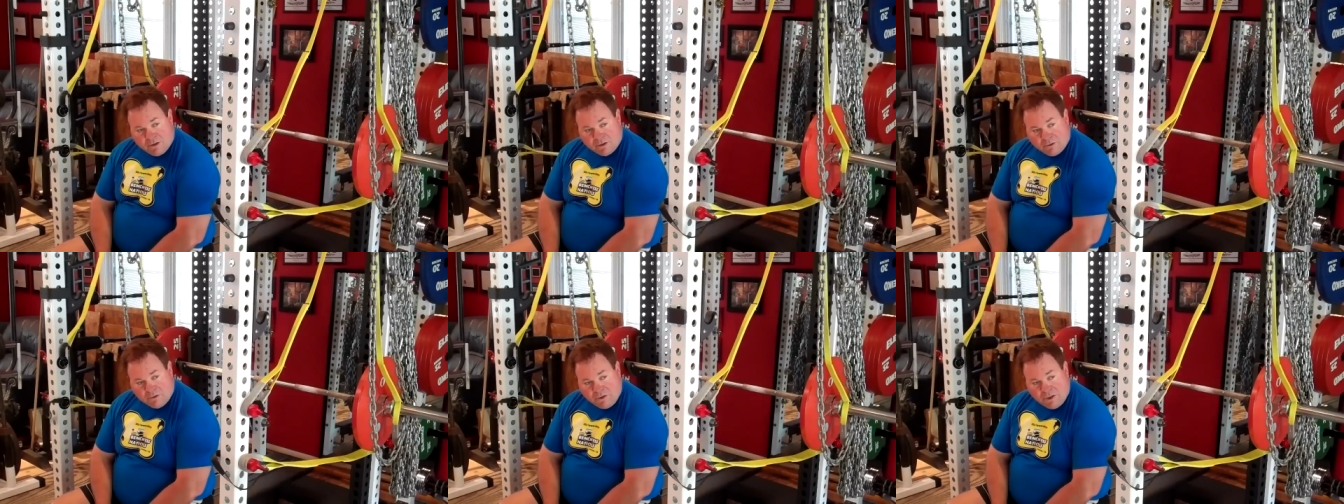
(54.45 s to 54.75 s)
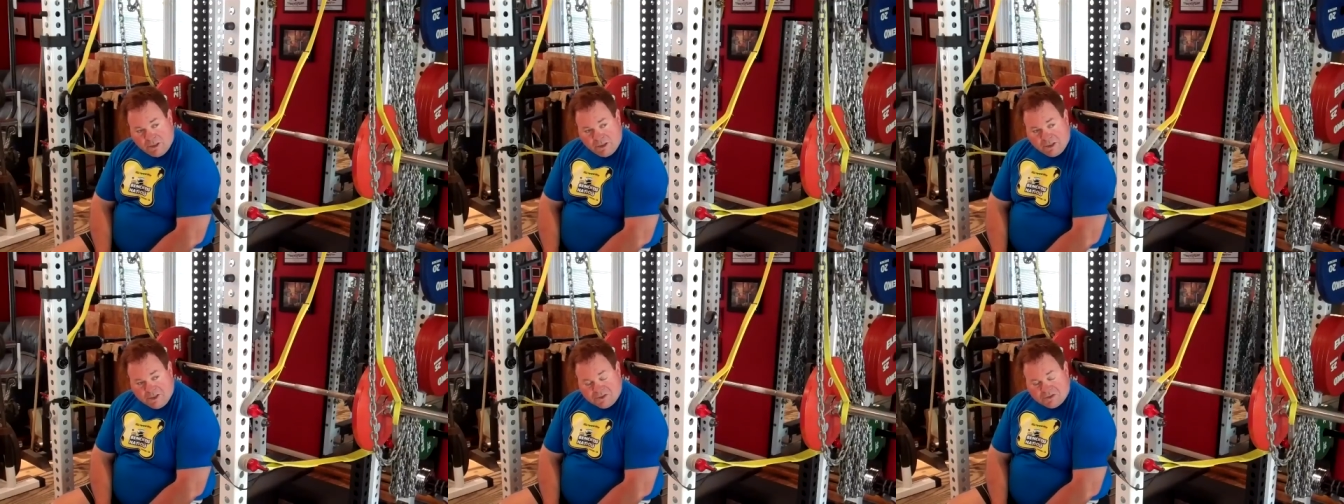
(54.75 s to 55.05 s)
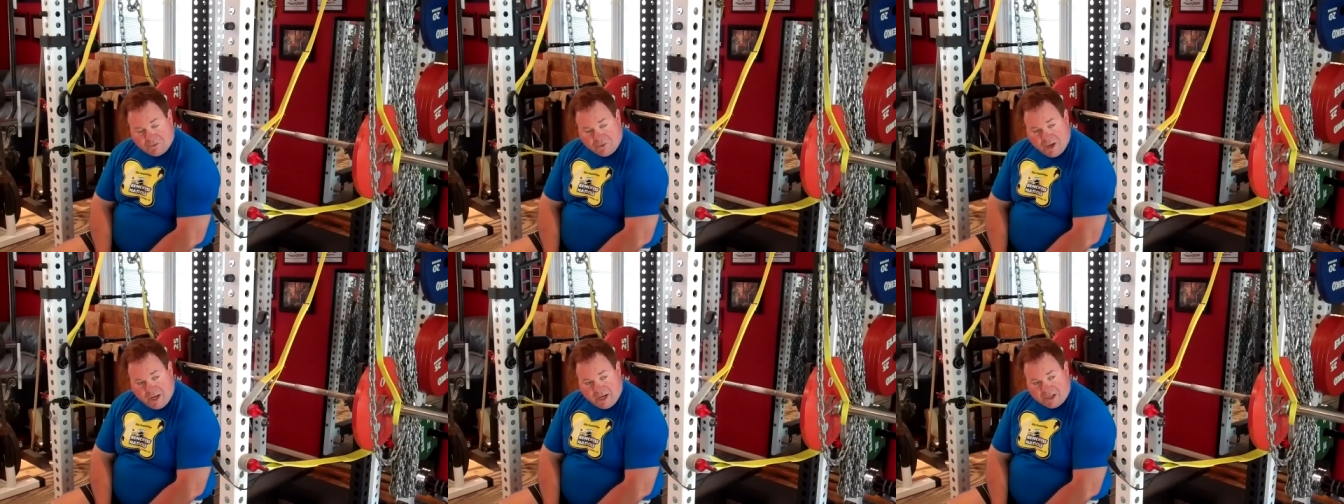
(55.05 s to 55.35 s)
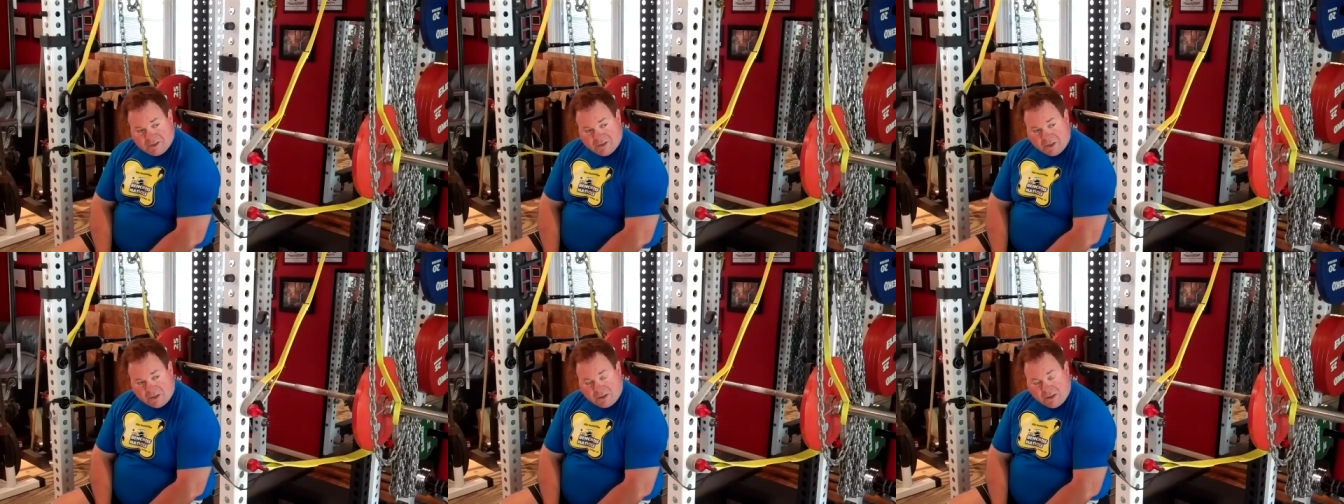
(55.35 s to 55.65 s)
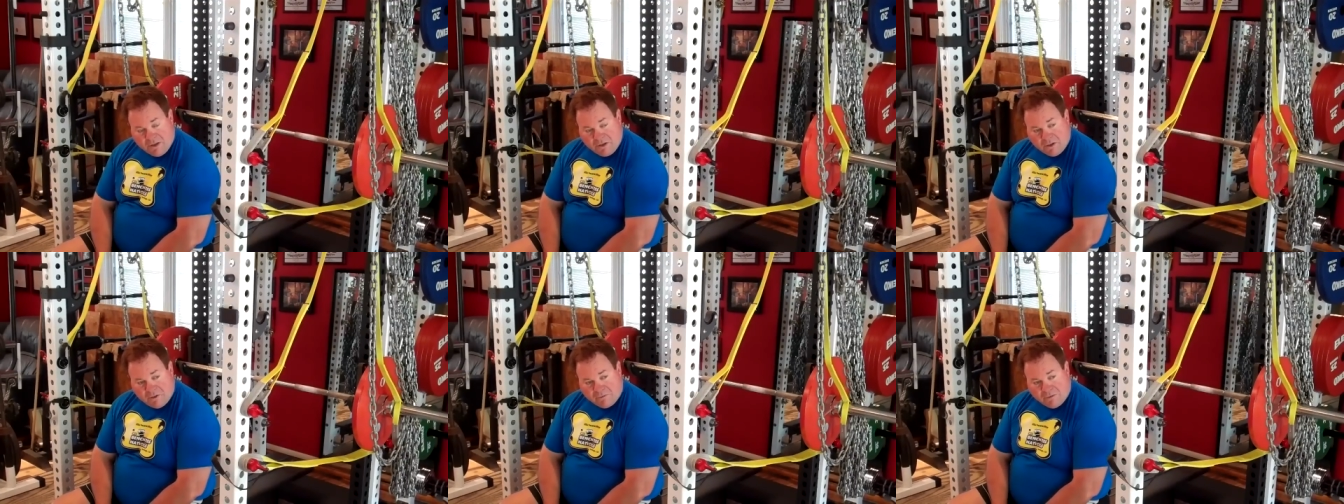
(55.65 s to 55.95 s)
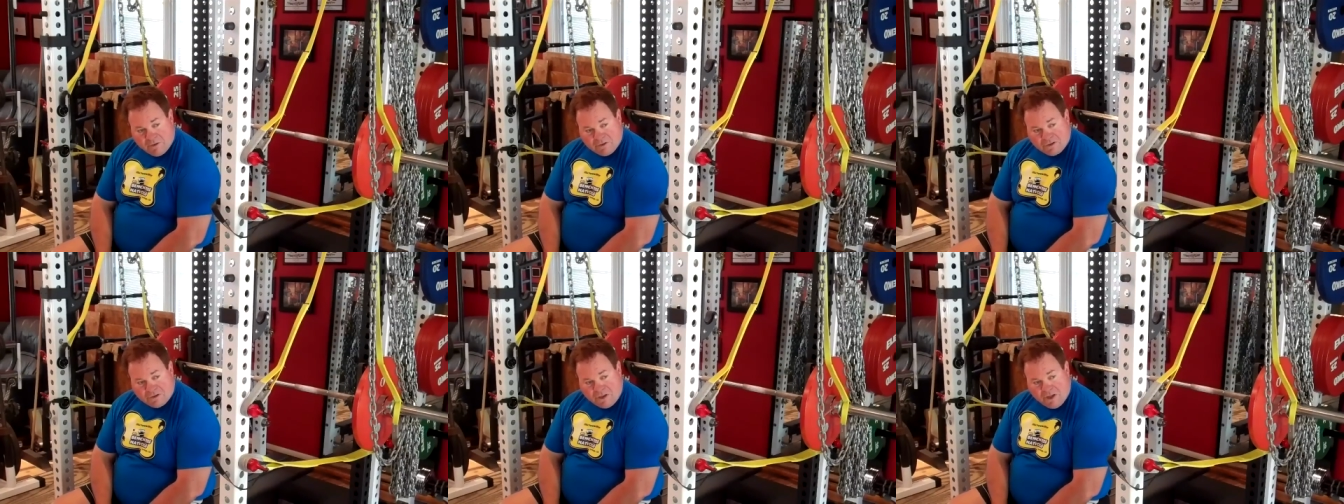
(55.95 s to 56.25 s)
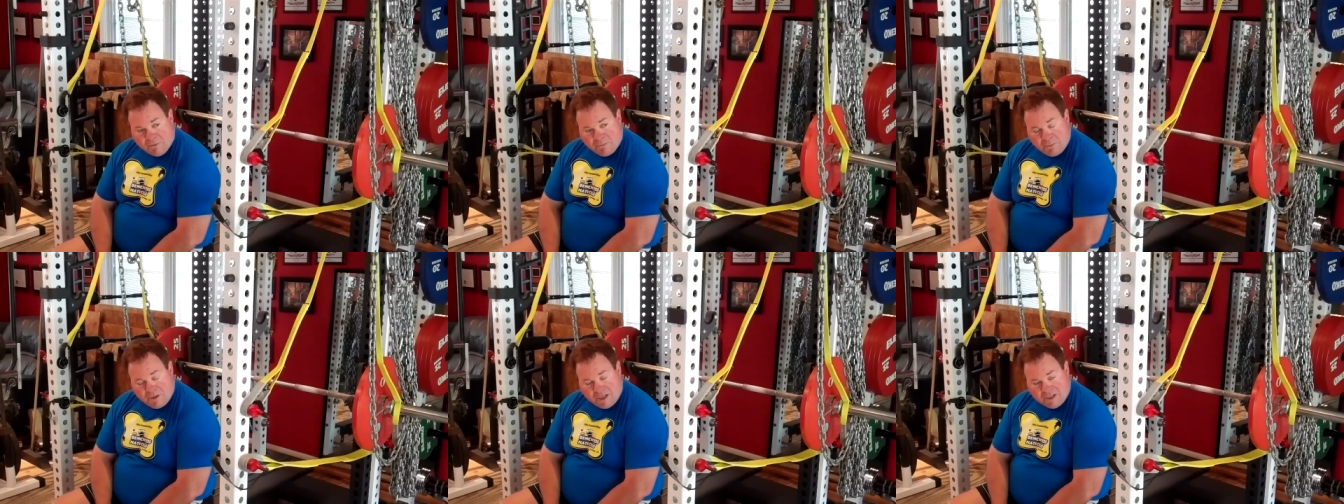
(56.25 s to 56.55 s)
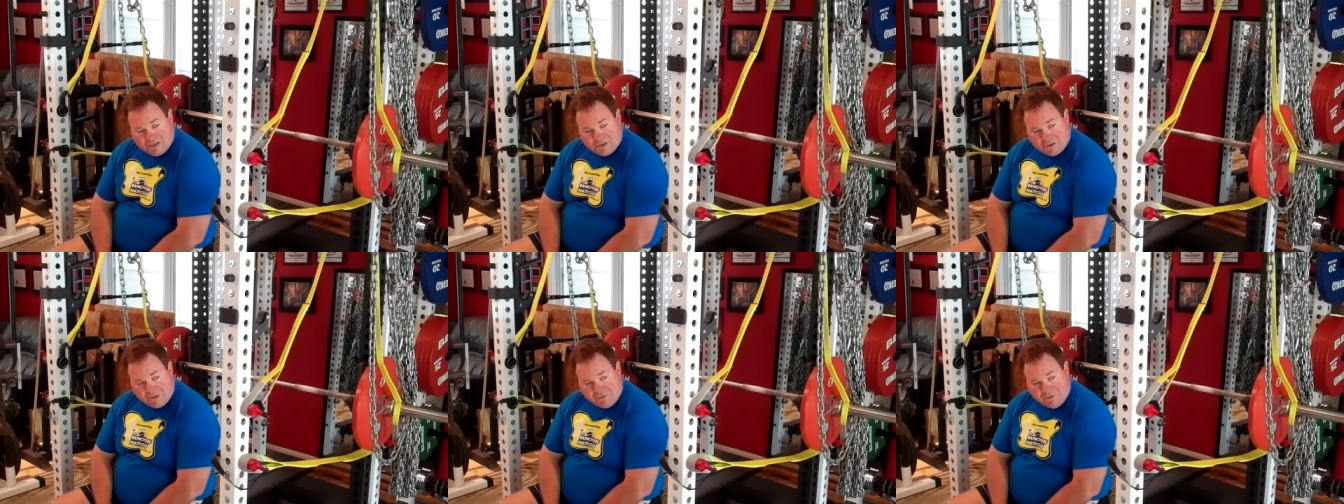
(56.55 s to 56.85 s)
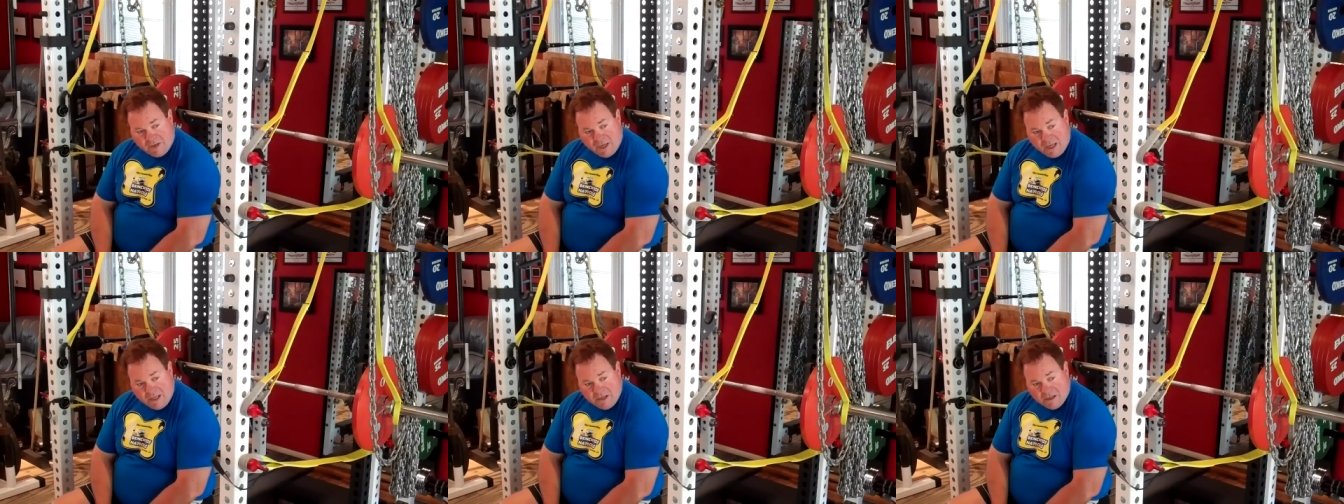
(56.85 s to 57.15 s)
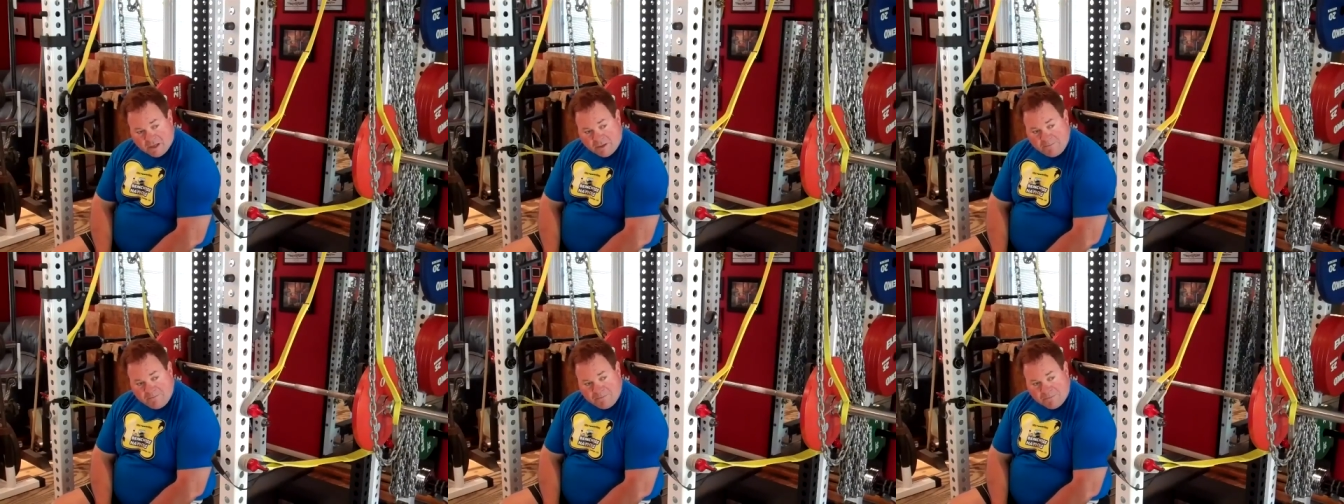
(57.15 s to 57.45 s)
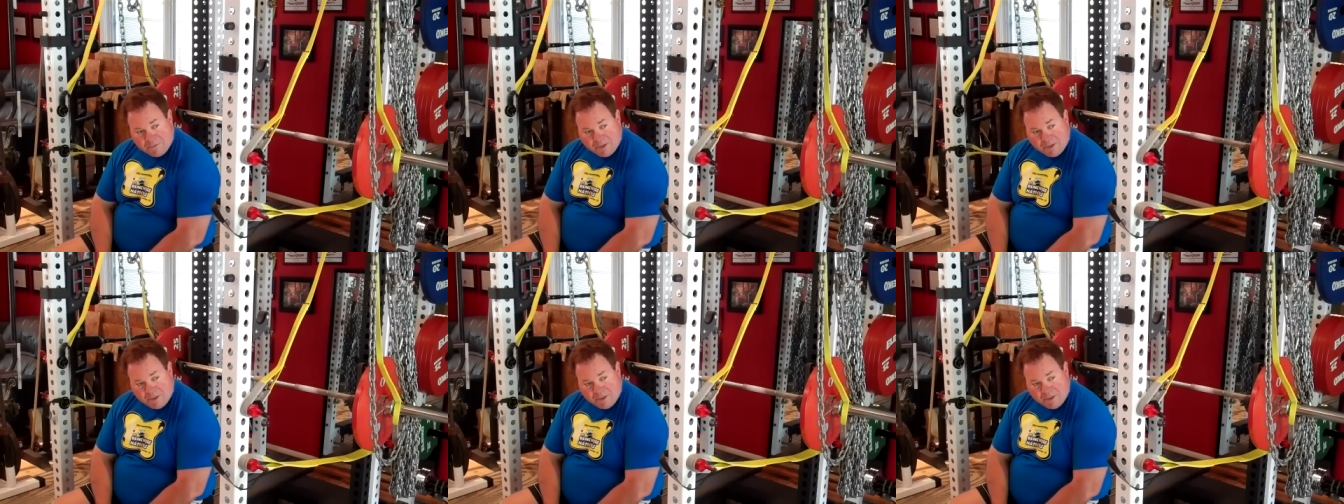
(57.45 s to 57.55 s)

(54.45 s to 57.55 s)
30 of these racks at the University of Pennsylvania.